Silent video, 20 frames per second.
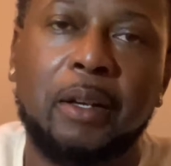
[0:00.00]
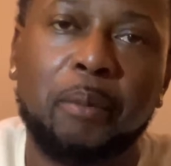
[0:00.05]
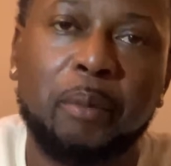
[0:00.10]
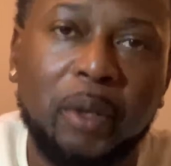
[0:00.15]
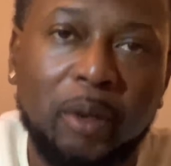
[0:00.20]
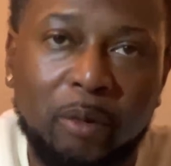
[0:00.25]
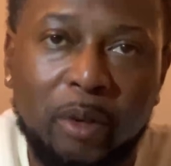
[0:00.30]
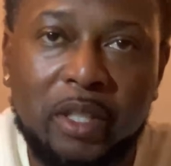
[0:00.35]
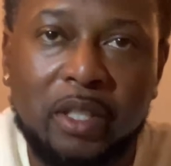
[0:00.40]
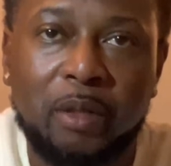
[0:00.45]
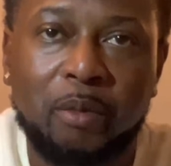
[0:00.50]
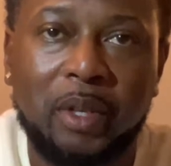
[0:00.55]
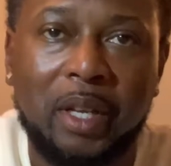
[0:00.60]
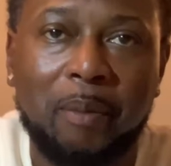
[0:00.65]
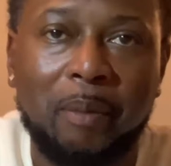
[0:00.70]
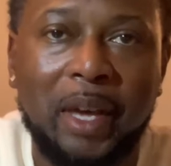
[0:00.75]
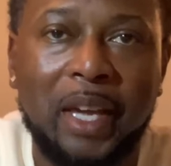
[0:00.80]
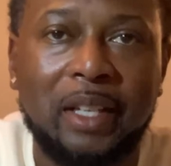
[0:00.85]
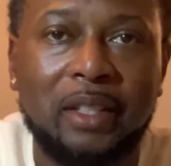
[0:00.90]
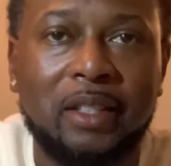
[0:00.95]
originally when they
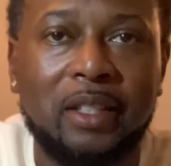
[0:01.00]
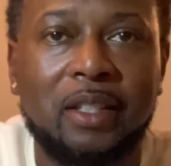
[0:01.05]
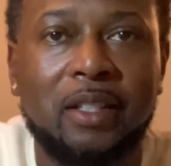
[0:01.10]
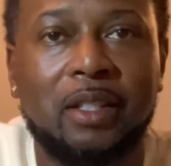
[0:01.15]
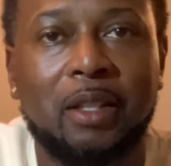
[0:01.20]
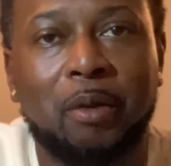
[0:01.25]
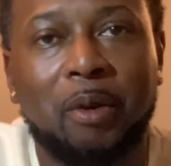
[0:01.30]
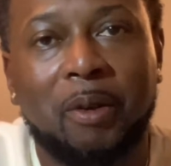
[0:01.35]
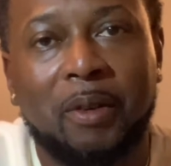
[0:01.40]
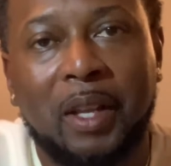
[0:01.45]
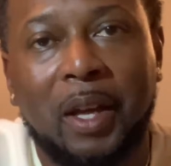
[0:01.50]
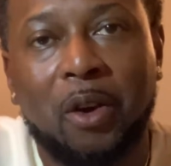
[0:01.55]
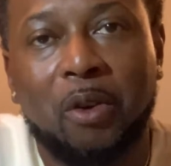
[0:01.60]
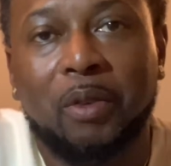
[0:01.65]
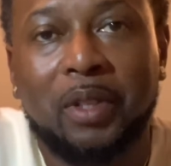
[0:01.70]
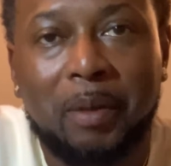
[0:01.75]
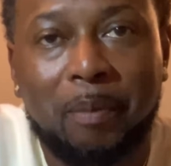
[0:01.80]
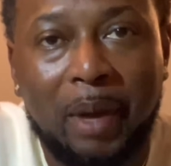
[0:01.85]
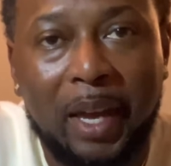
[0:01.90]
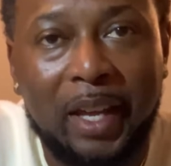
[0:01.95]
made these, they
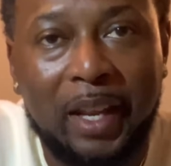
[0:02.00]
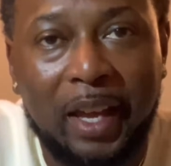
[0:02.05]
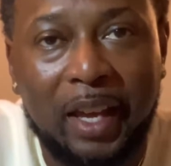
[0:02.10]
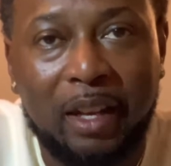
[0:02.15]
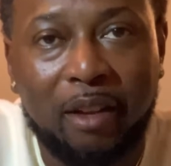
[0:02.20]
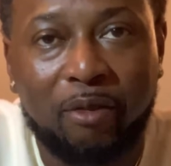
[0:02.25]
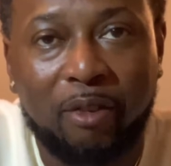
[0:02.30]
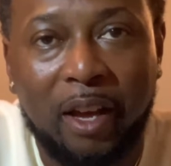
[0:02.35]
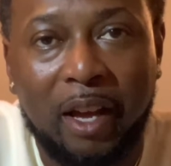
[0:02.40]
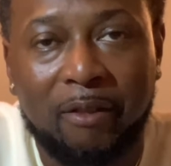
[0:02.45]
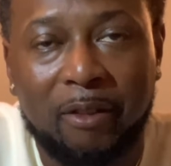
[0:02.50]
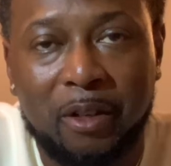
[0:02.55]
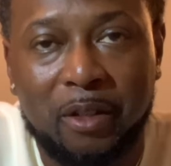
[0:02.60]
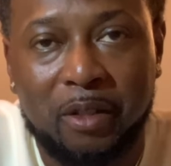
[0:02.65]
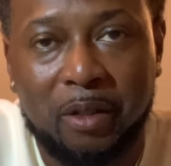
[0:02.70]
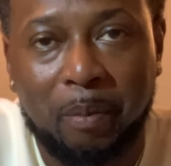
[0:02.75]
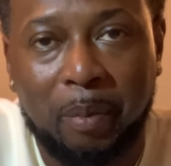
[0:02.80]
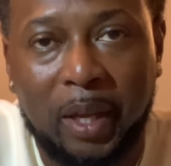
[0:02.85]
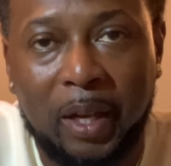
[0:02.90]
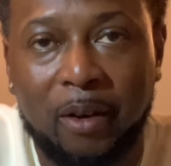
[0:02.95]
only made
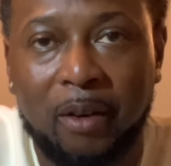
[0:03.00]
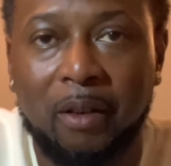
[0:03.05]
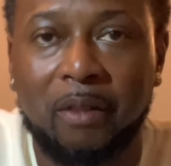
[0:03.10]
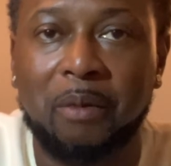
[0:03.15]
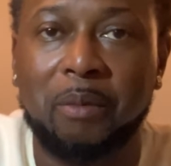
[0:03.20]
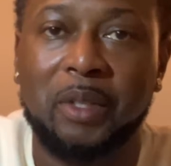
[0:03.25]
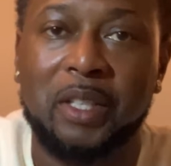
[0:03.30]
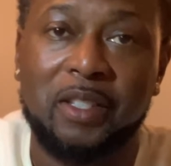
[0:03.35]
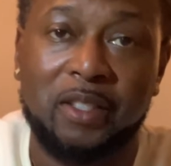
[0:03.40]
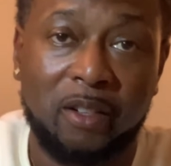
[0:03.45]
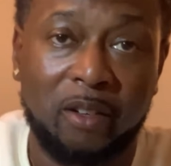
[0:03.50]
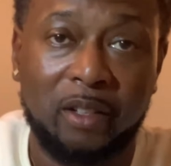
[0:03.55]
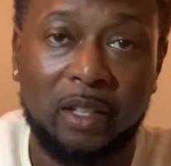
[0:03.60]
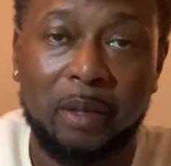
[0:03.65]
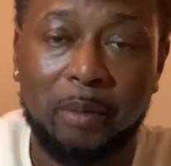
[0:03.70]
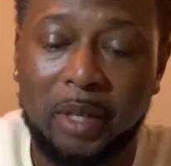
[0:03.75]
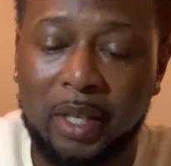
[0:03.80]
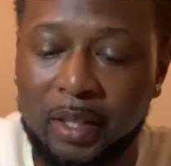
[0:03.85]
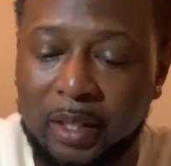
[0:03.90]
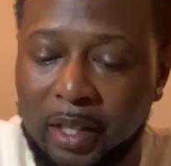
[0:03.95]
8,500 pair of them because they're
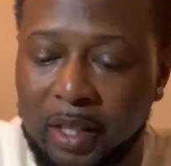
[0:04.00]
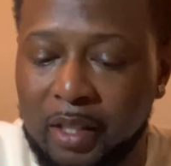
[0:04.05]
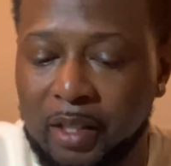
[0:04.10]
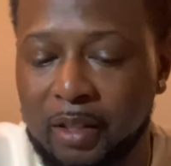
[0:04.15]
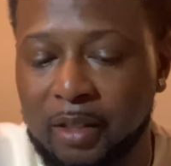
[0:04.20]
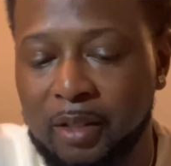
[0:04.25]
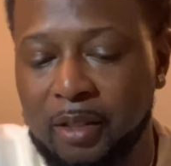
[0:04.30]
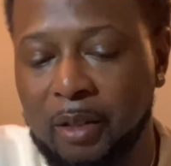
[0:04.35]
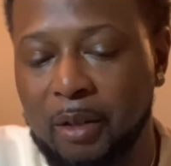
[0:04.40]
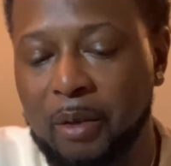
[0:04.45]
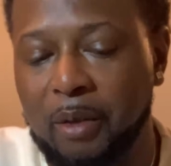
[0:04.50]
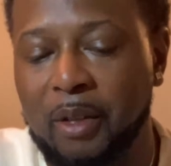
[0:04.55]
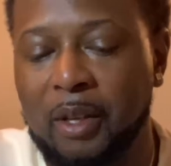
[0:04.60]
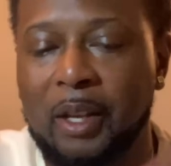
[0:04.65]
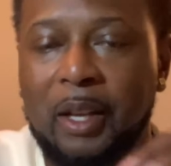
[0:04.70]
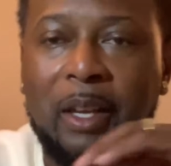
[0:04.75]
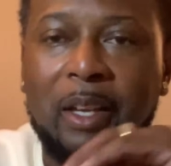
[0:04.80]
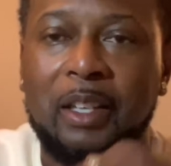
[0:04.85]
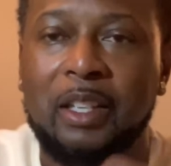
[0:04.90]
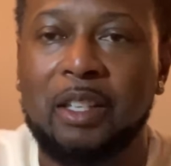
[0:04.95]
limited edition. So
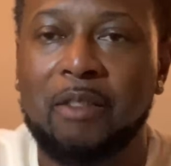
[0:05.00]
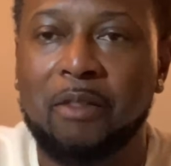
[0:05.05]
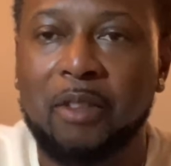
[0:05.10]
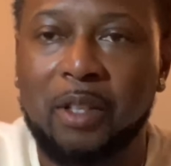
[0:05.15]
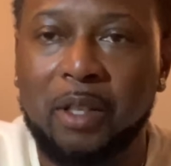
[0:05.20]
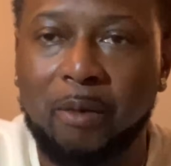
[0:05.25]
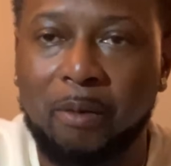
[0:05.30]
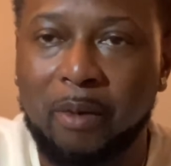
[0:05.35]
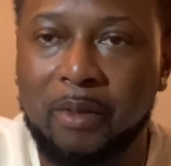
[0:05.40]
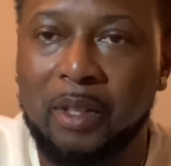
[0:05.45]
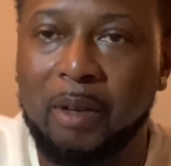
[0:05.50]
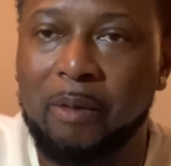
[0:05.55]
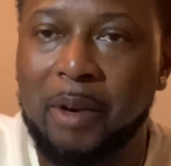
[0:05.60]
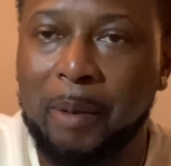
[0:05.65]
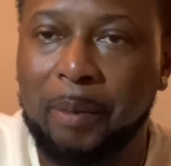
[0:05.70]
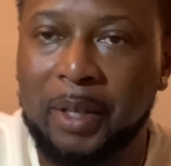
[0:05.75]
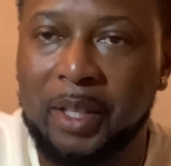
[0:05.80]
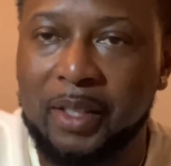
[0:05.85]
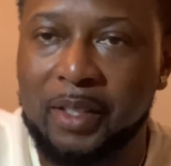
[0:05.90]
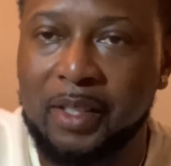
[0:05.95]
even the
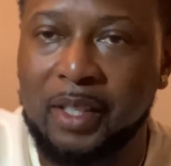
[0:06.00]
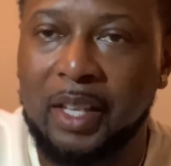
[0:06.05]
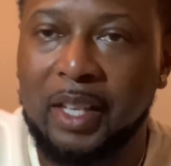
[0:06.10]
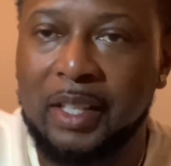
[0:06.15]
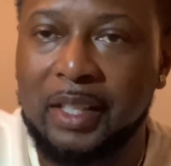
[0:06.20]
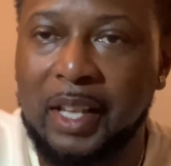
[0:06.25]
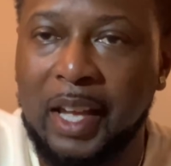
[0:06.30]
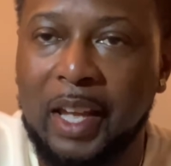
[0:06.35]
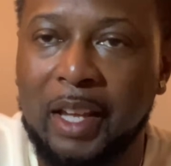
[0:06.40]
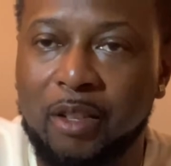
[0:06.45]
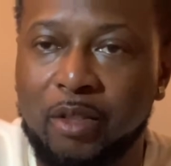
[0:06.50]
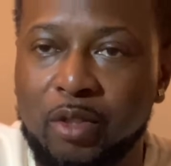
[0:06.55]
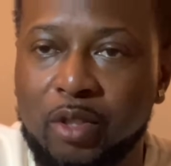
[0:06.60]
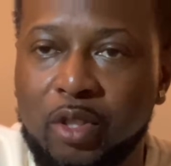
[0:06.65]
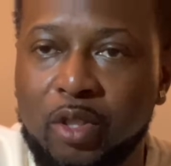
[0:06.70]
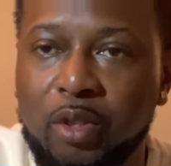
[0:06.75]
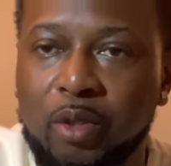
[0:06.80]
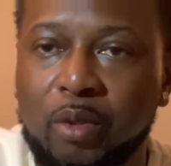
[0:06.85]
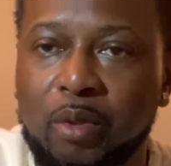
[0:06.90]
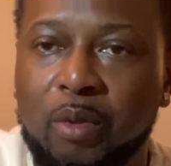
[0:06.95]
replicas get down
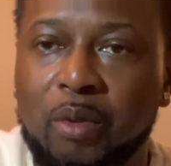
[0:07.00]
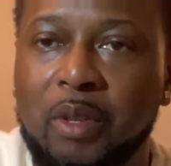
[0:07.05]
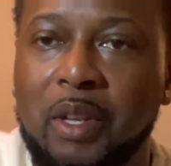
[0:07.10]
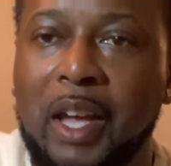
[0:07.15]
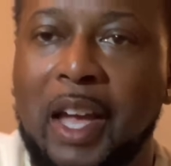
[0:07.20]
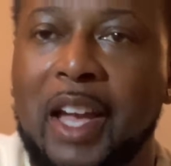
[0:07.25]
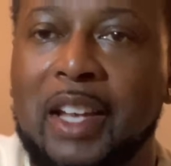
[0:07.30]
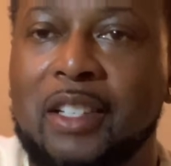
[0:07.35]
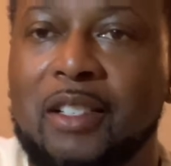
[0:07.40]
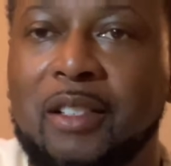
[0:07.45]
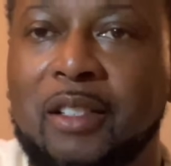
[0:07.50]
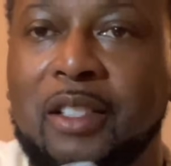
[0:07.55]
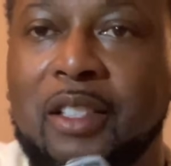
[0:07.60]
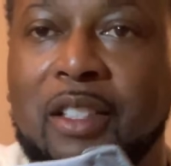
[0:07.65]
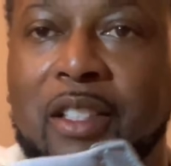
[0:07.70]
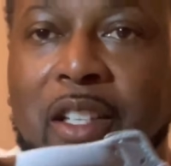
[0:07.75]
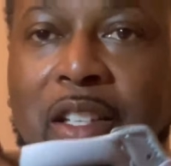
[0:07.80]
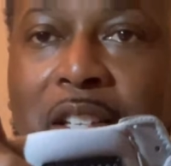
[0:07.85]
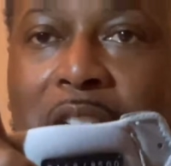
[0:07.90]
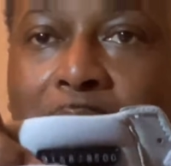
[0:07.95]
to actually
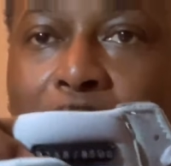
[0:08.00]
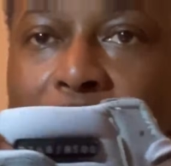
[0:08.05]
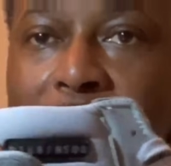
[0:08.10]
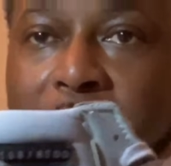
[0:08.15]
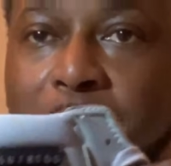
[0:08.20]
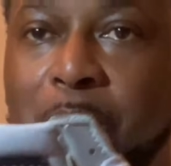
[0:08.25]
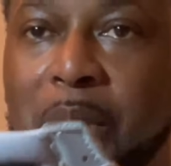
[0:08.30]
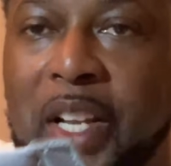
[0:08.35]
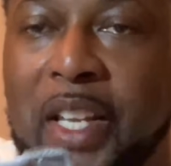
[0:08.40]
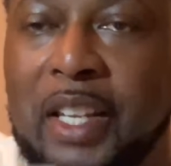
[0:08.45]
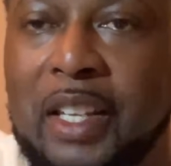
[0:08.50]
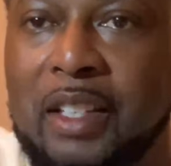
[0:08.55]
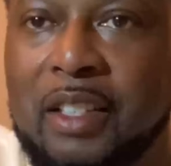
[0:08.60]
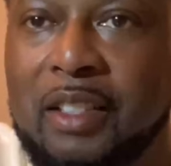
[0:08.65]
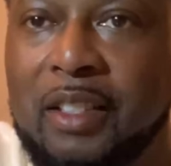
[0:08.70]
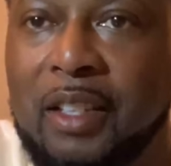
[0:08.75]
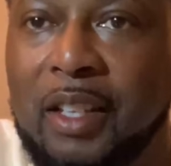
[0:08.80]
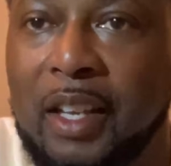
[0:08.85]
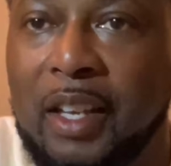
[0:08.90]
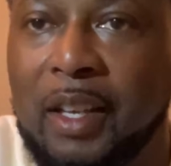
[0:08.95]
the numbers plate
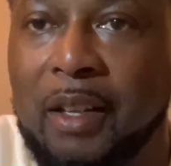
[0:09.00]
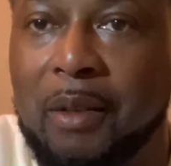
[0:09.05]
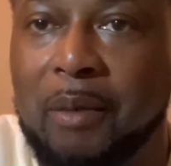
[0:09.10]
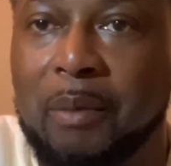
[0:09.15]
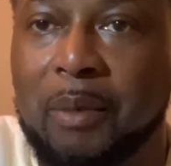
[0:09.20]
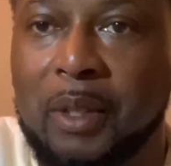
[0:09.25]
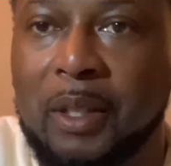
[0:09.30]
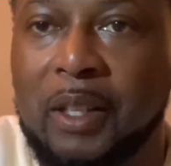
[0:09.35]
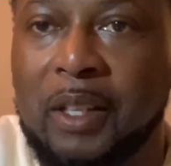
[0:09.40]
in them.